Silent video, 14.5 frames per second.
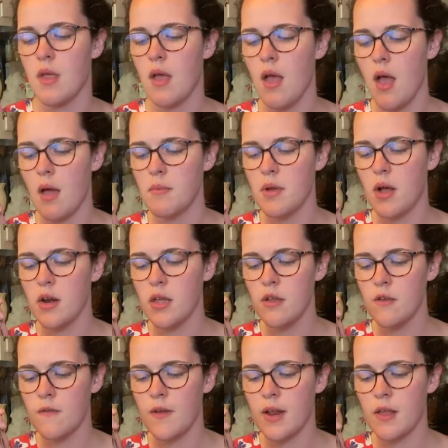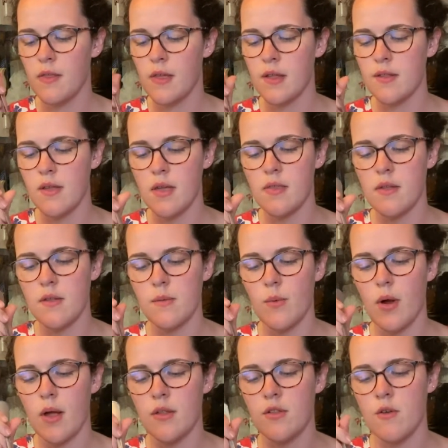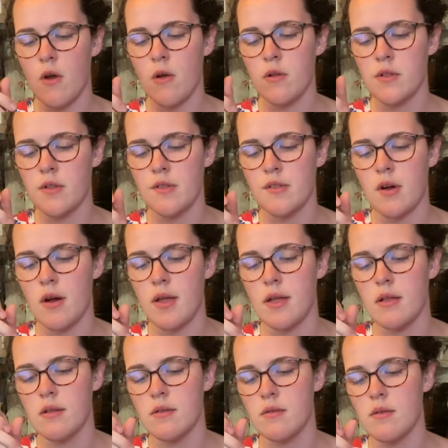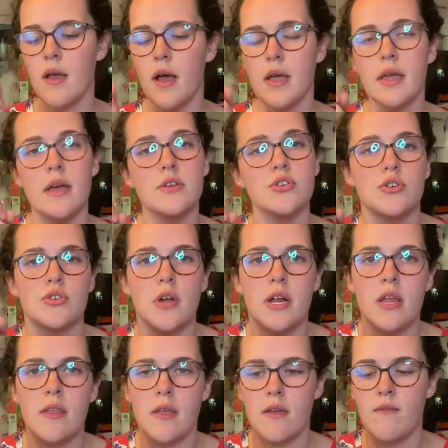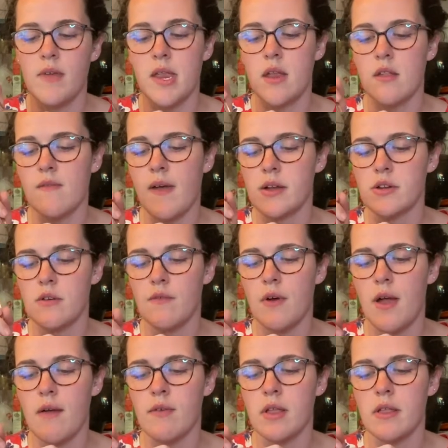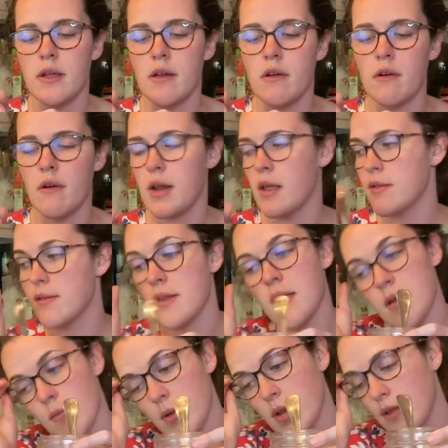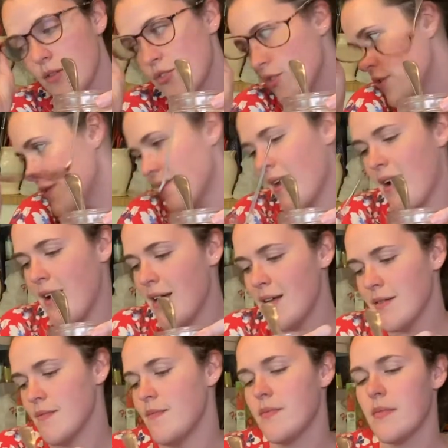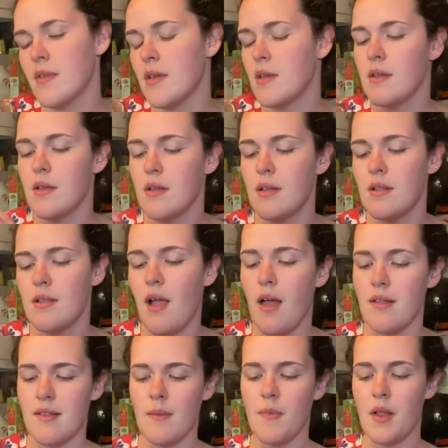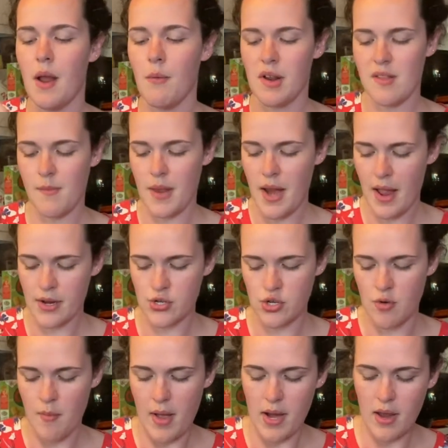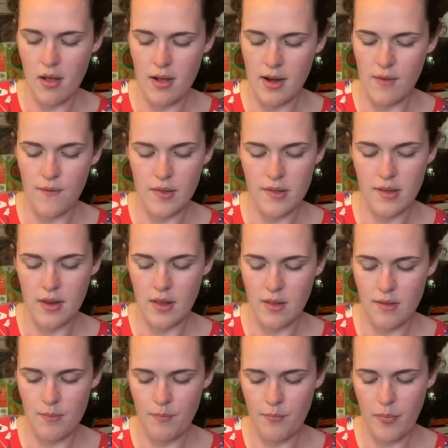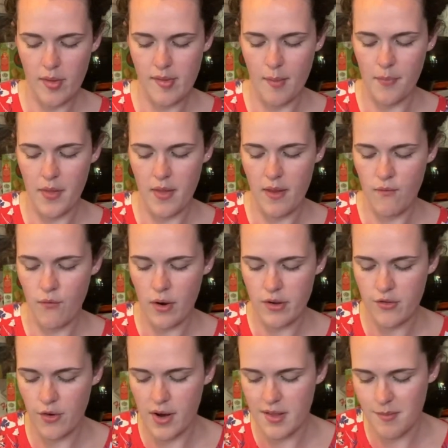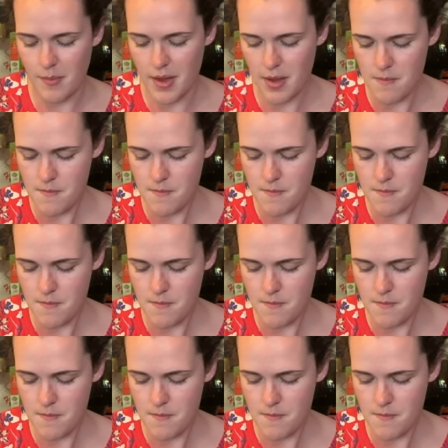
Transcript: I'm not a huge fan of things like this where I struggle to stir it. I guess you're trading the convenience factor for having cleaner ingredients in it, but it's just not something I want to spend extra money on if it's gonna be something that frustrates me.